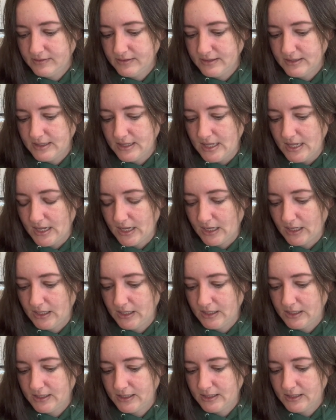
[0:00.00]
Yeah.
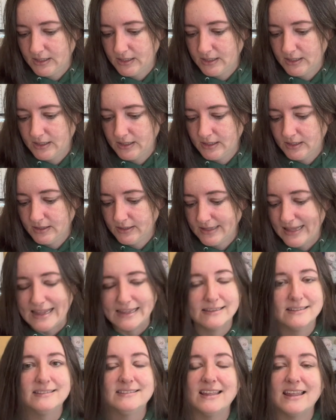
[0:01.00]

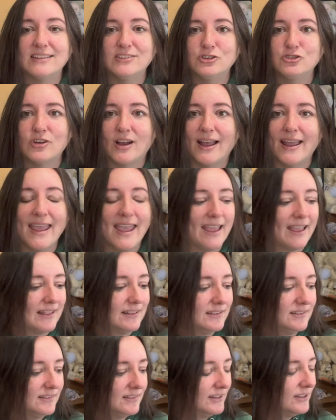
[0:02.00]
Can't stand the dry
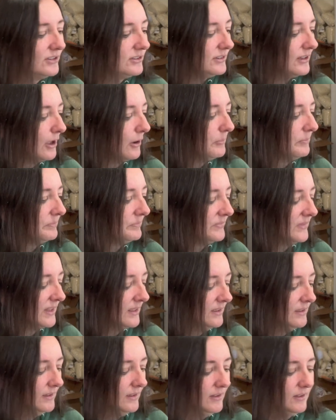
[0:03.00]
hands. So
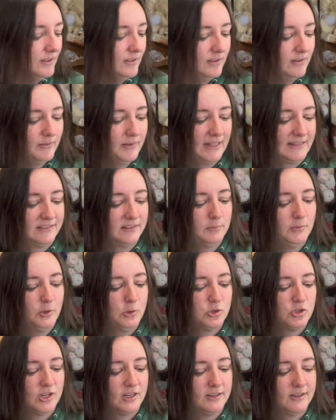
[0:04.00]
got some
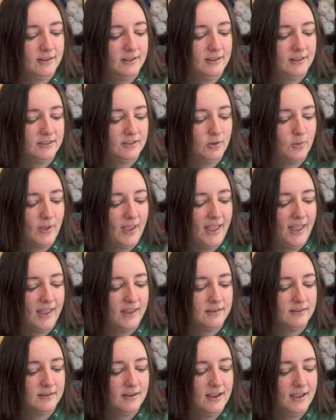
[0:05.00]
lotion. Let's go ahead
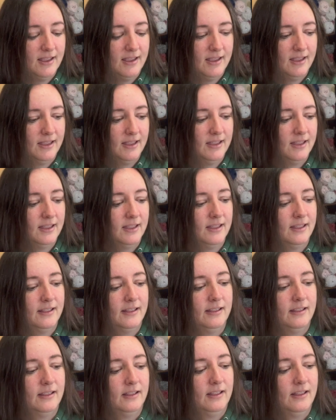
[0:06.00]
and
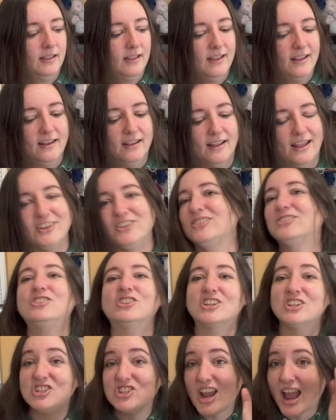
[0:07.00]
I just
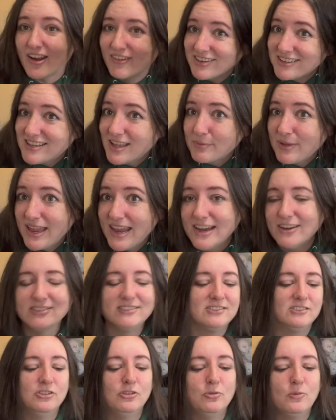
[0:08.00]
took a shower. You can tell my hair's
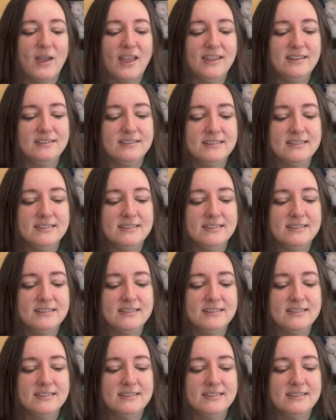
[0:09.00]
still wet.